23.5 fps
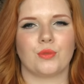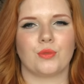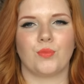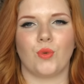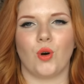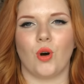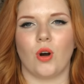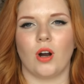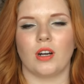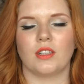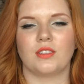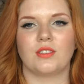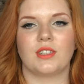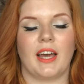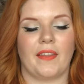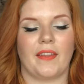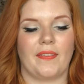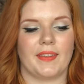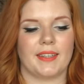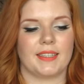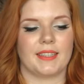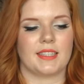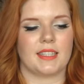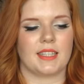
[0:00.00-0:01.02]
more to
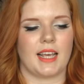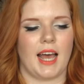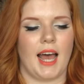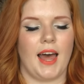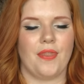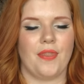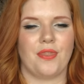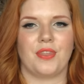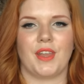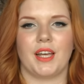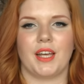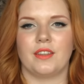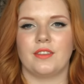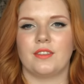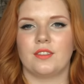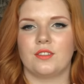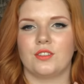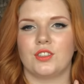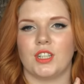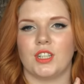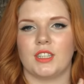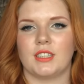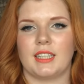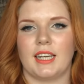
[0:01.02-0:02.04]
get the set than
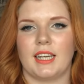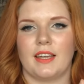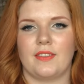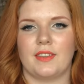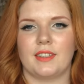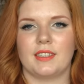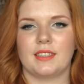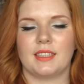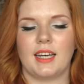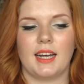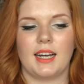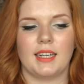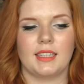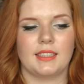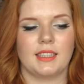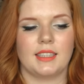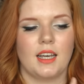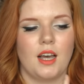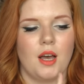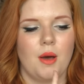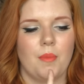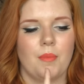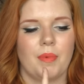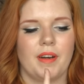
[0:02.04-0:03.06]
to just get the size.
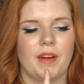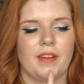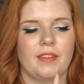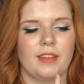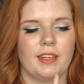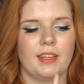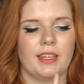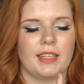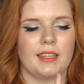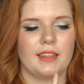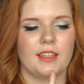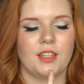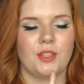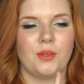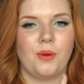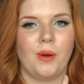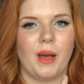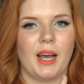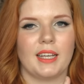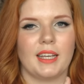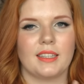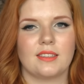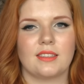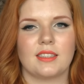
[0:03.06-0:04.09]
But I think in the
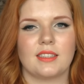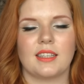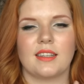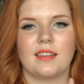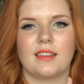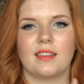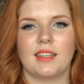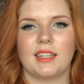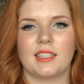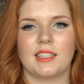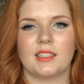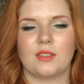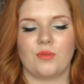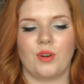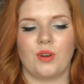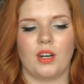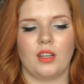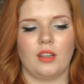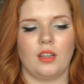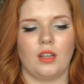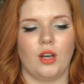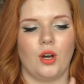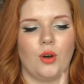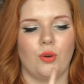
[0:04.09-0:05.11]
US, this
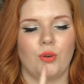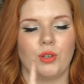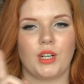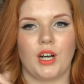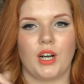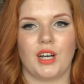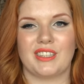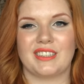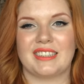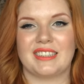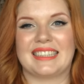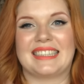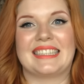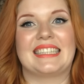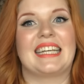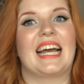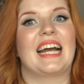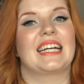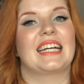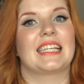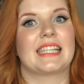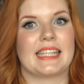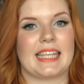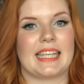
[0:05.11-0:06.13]
one alone costs the
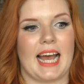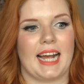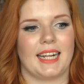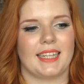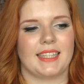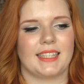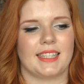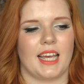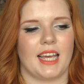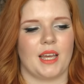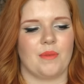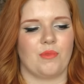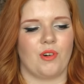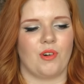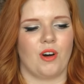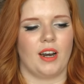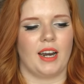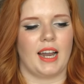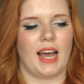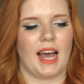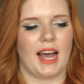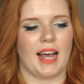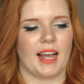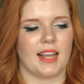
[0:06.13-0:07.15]
exact same
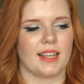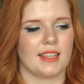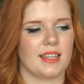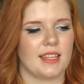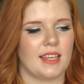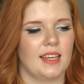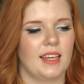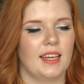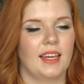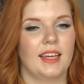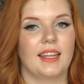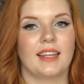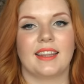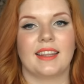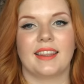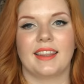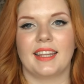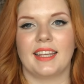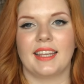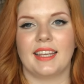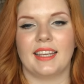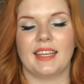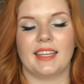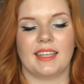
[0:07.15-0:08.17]
one as
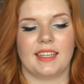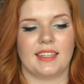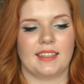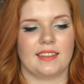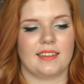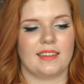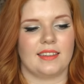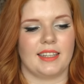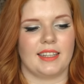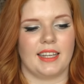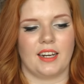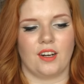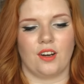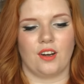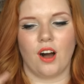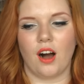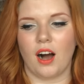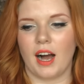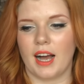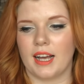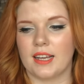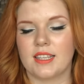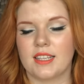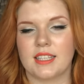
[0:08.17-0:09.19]
the
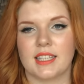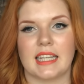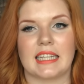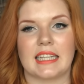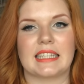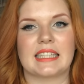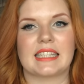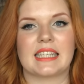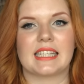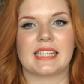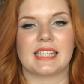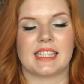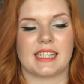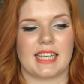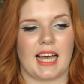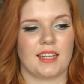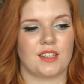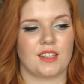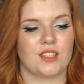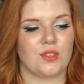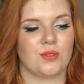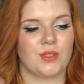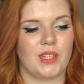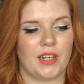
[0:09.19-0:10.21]
little essence
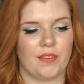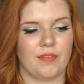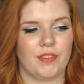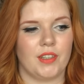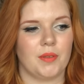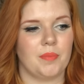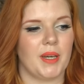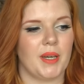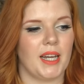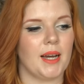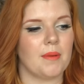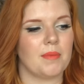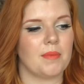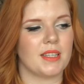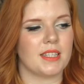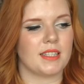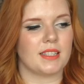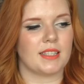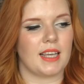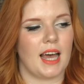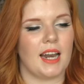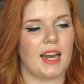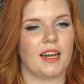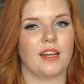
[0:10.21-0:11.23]
set. So definitely pick up the
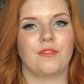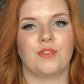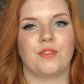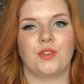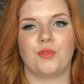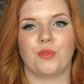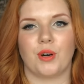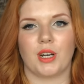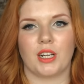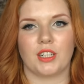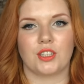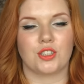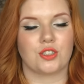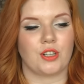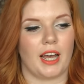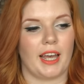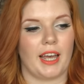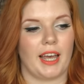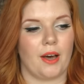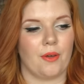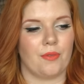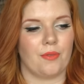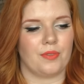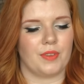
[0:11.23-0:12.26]
set if you want to
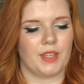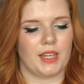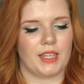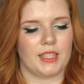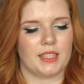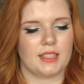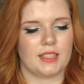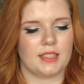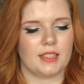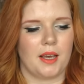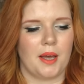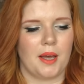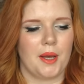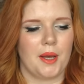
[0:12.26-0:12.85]
try out this.